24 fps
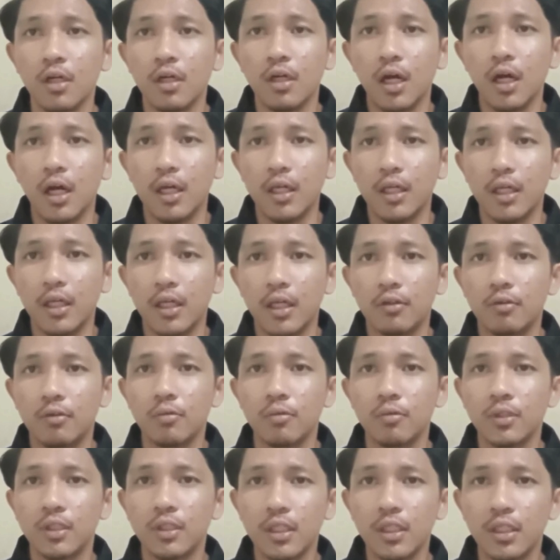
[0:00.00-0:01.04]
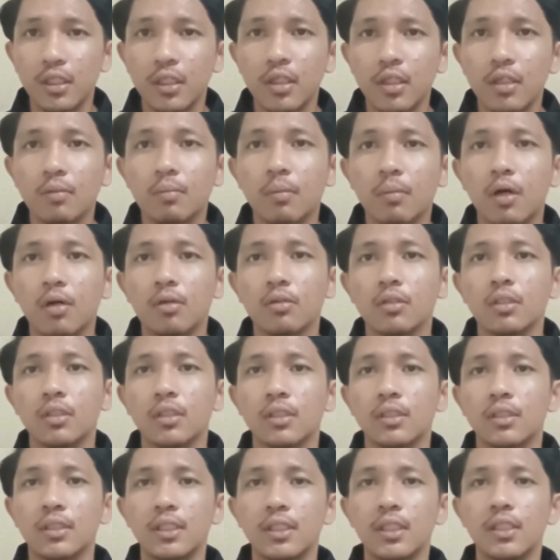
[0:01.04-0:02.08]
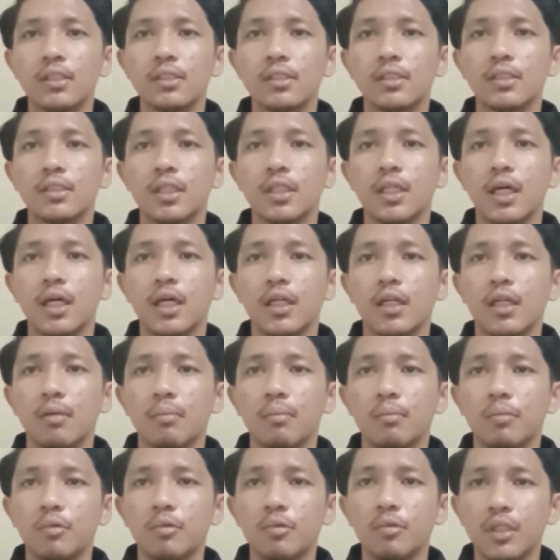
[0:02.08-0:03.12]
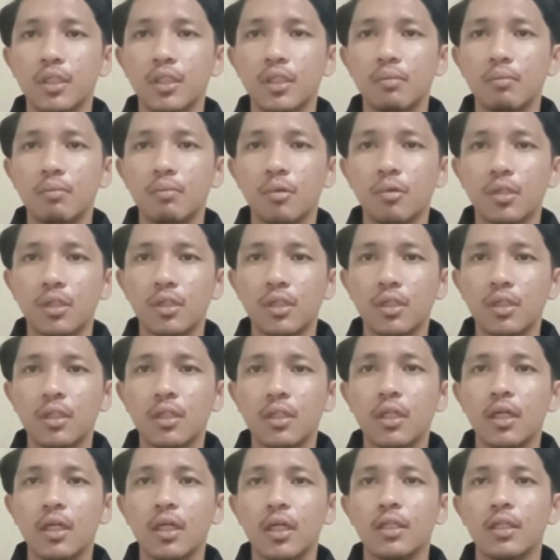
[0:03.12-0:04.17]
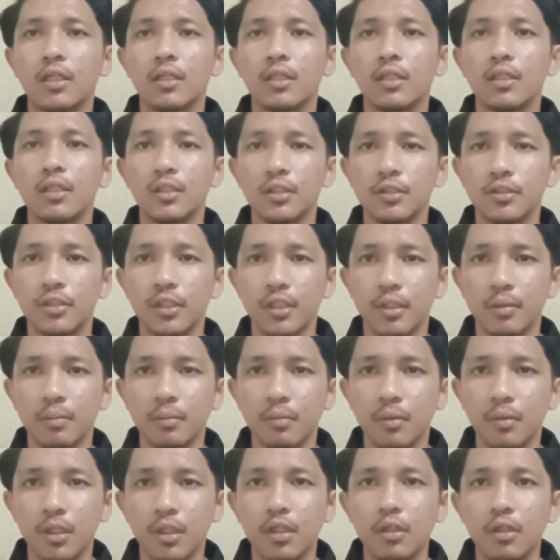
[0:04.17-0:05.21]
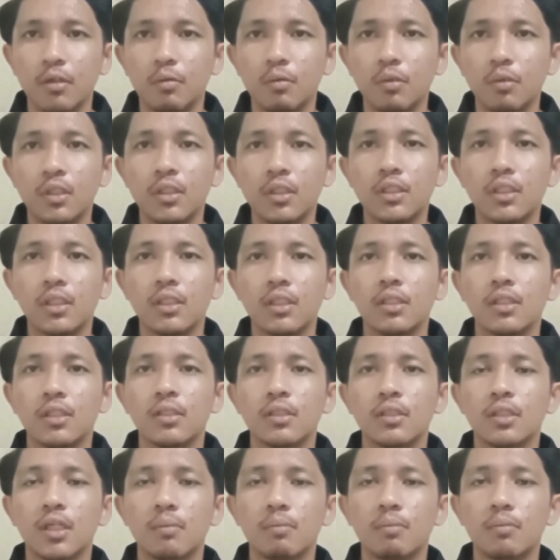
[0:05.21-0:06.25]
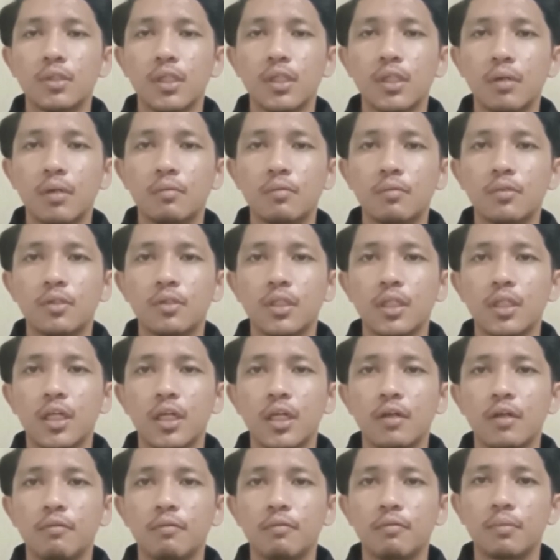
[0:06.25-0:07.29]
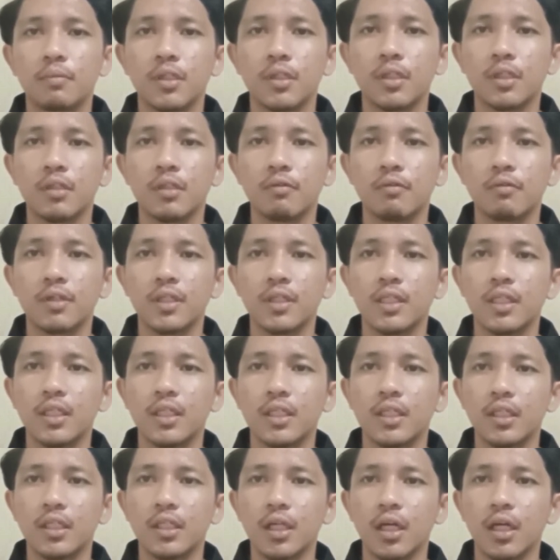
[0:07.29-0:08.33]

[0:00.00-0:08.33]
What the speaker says: I had to think about the things like employee morale and leadership, which sometimes left me feeling